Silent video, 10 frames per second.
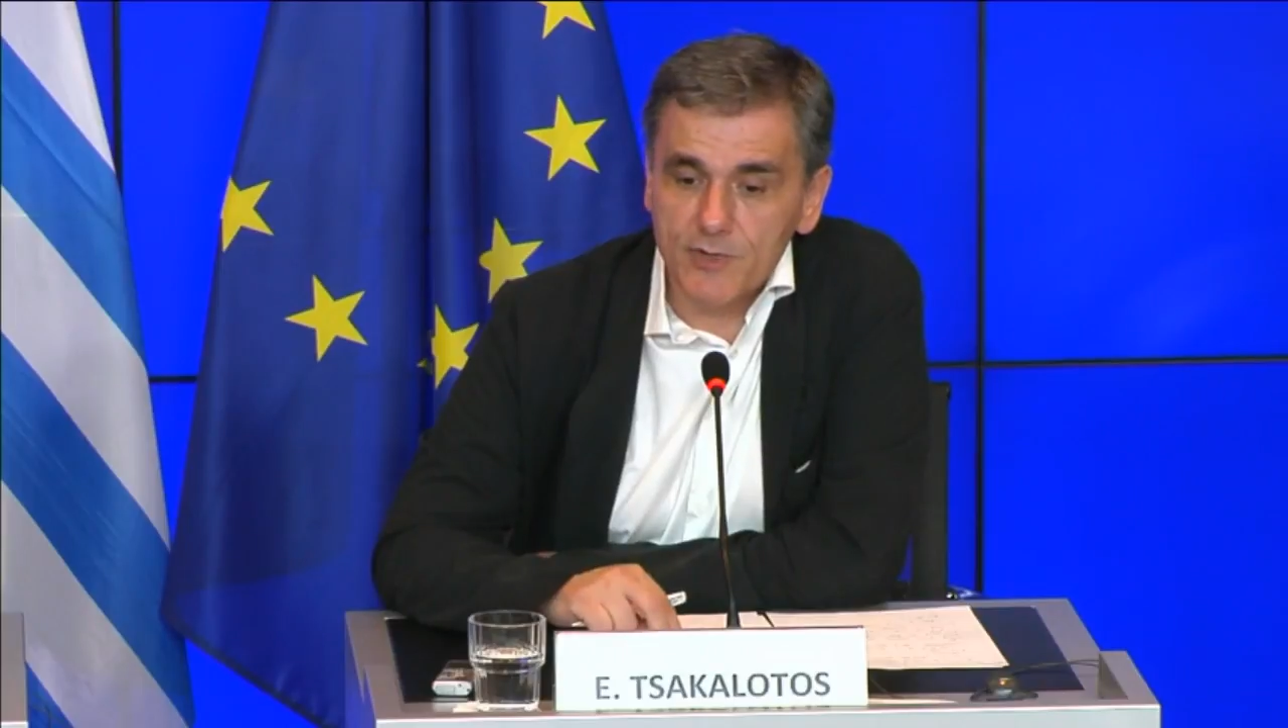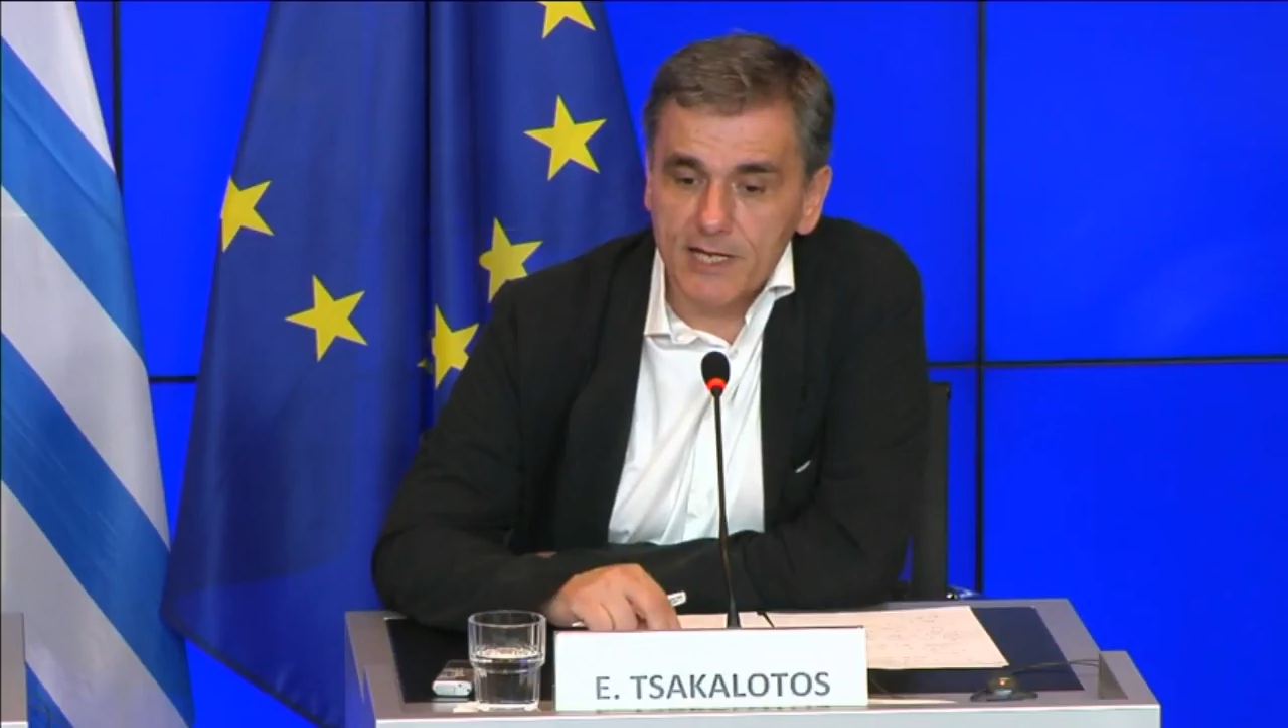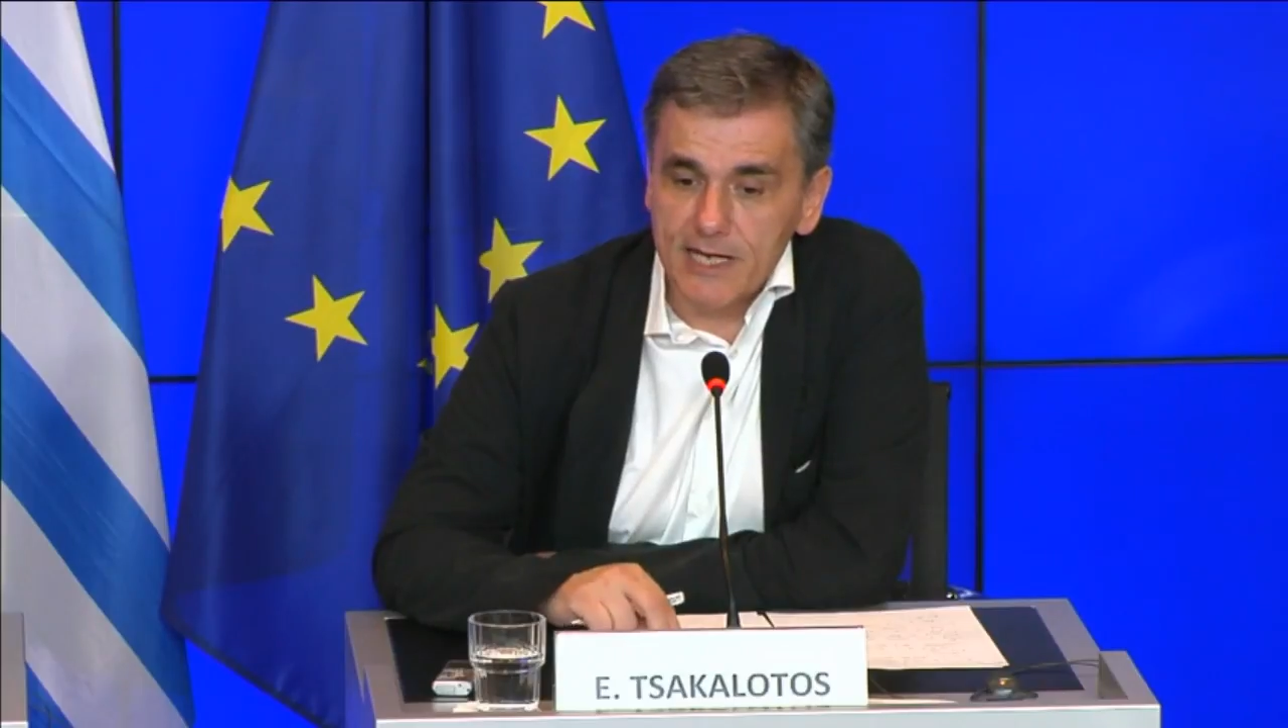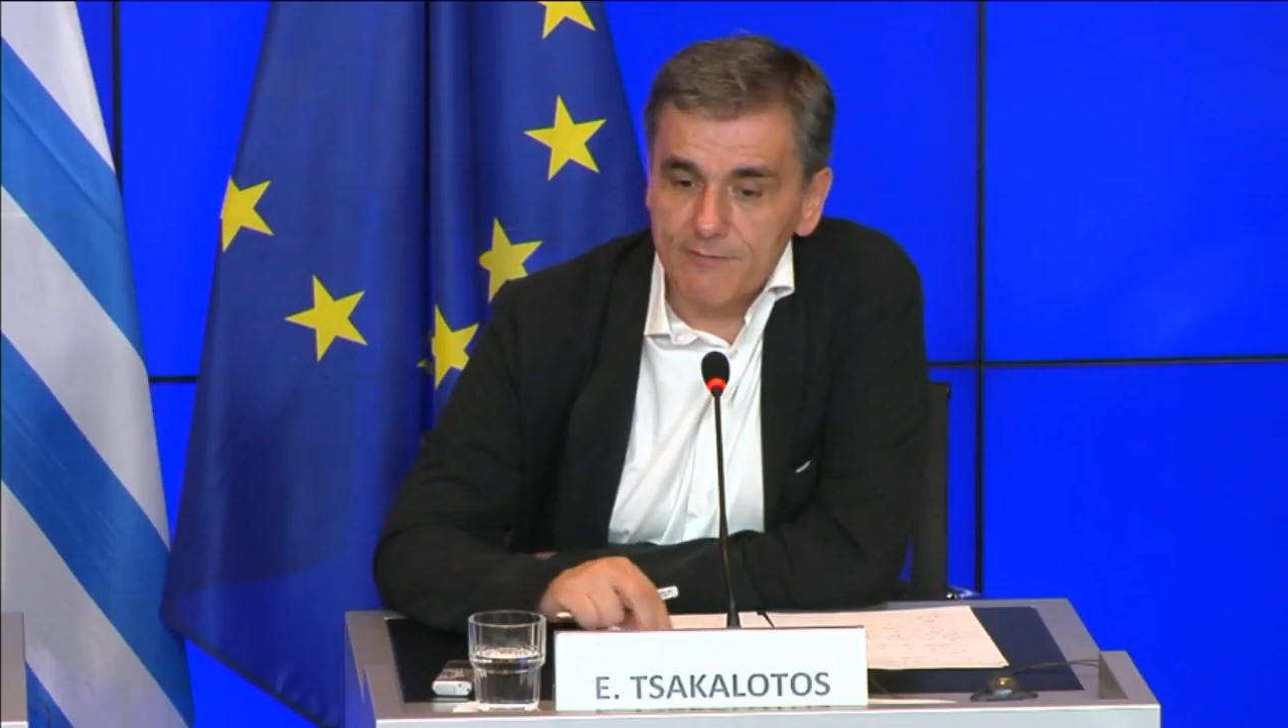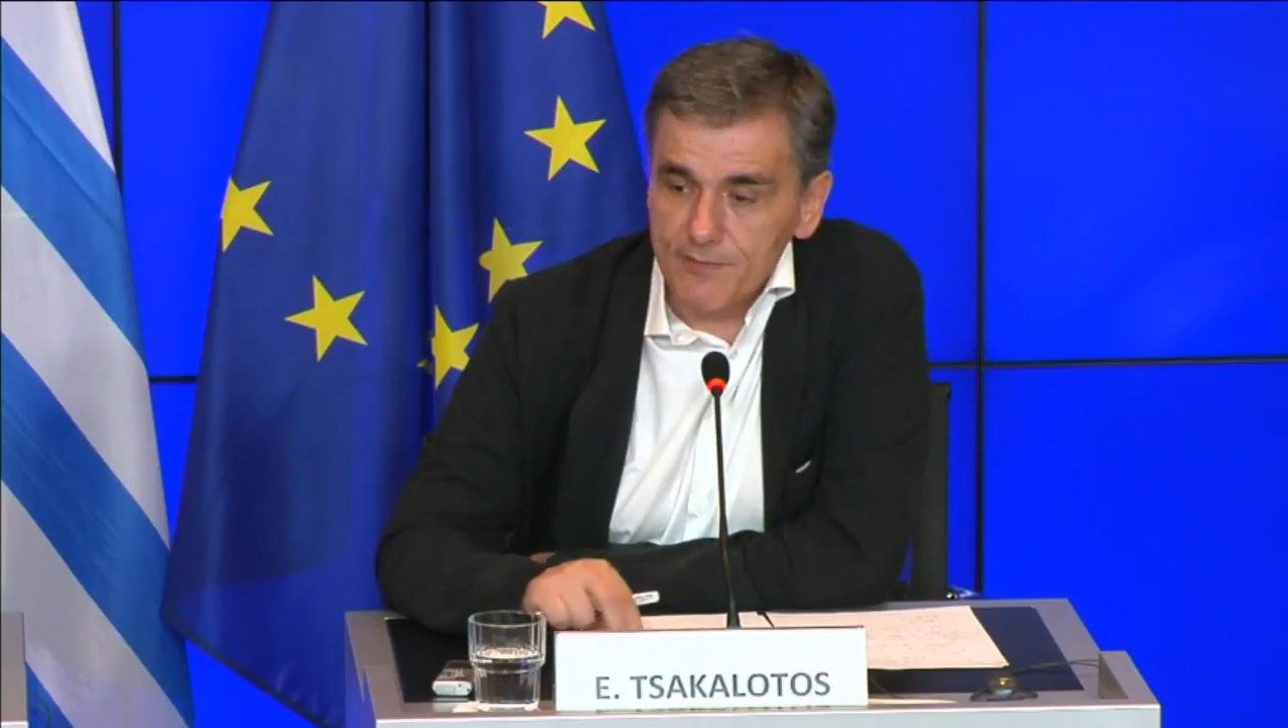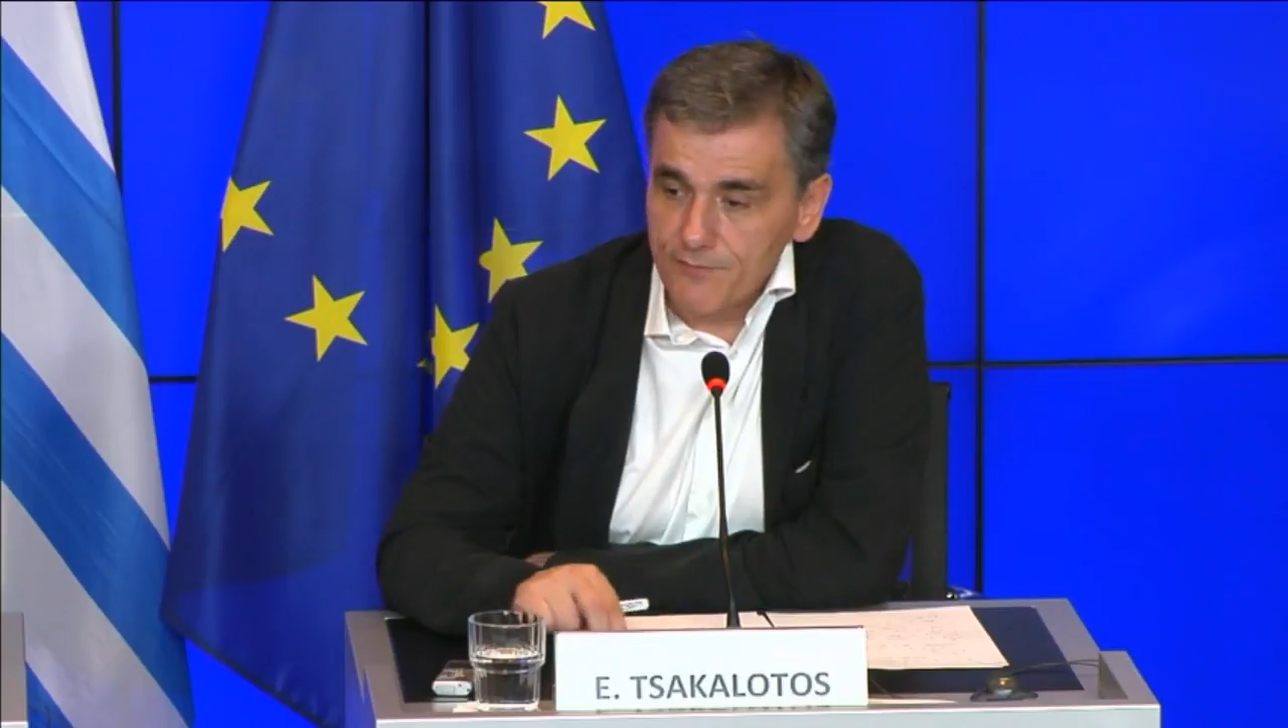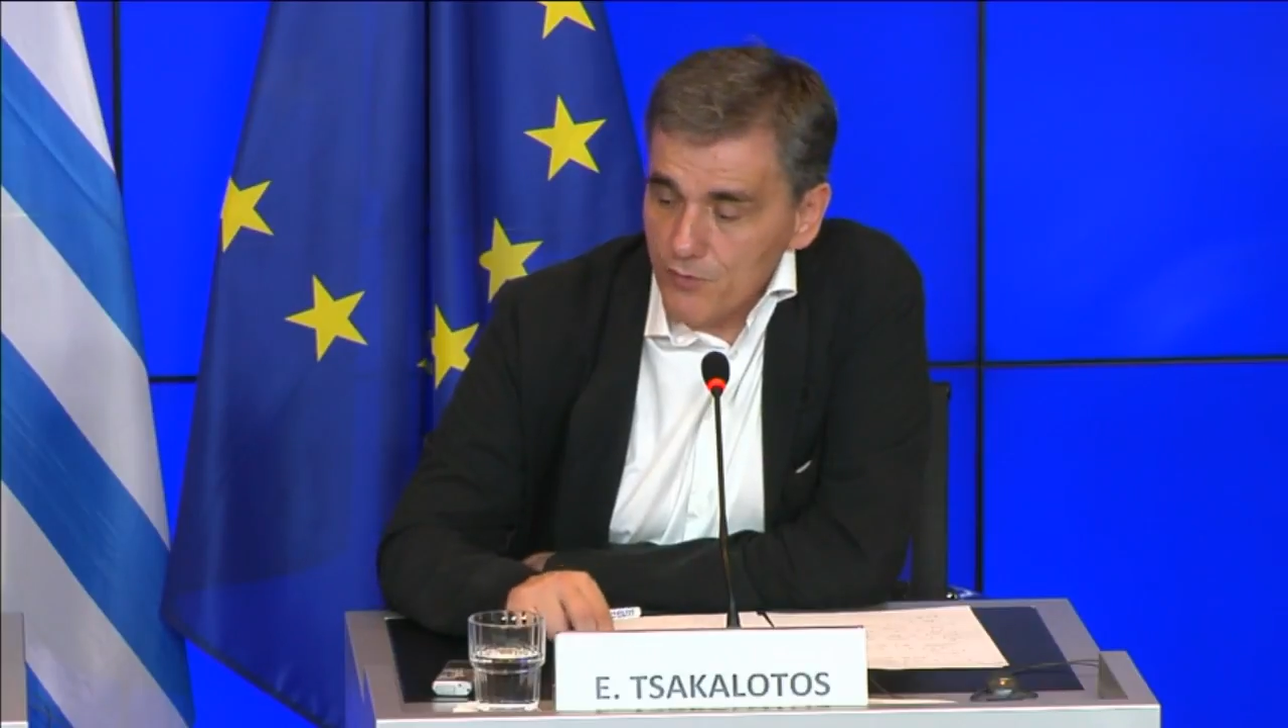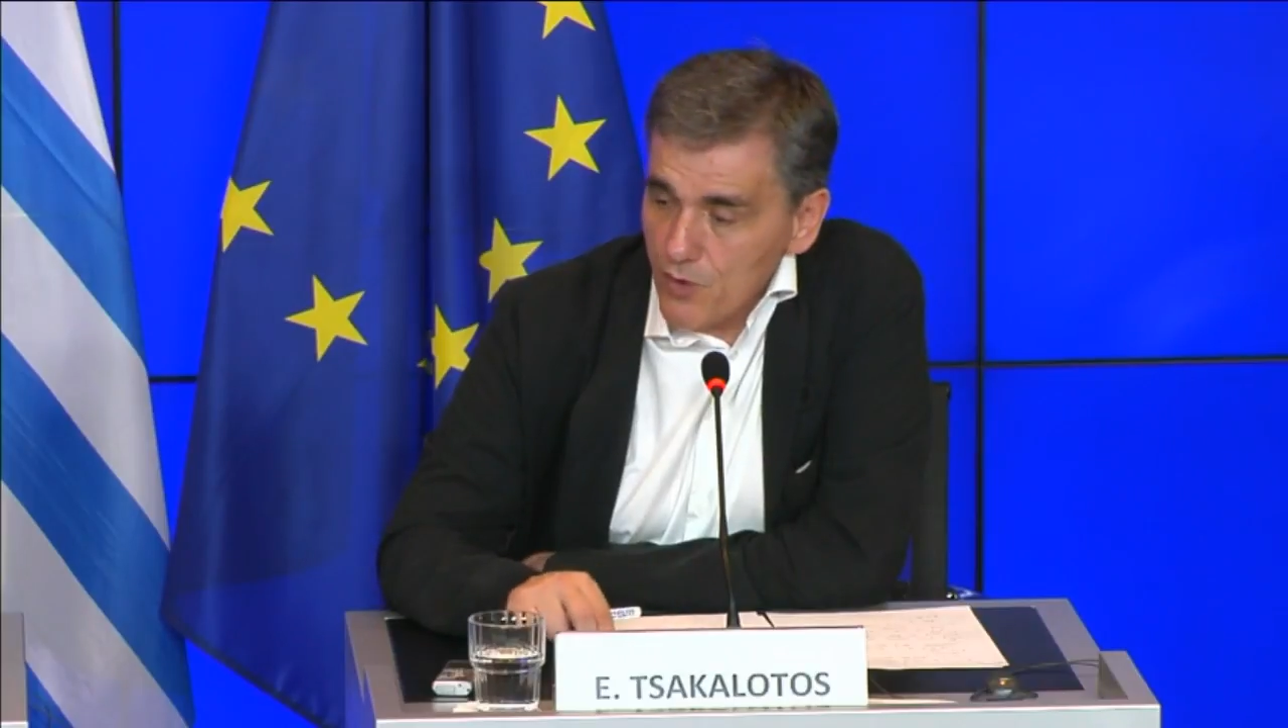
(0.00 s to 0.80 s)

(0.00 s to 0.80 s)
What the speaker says: relief if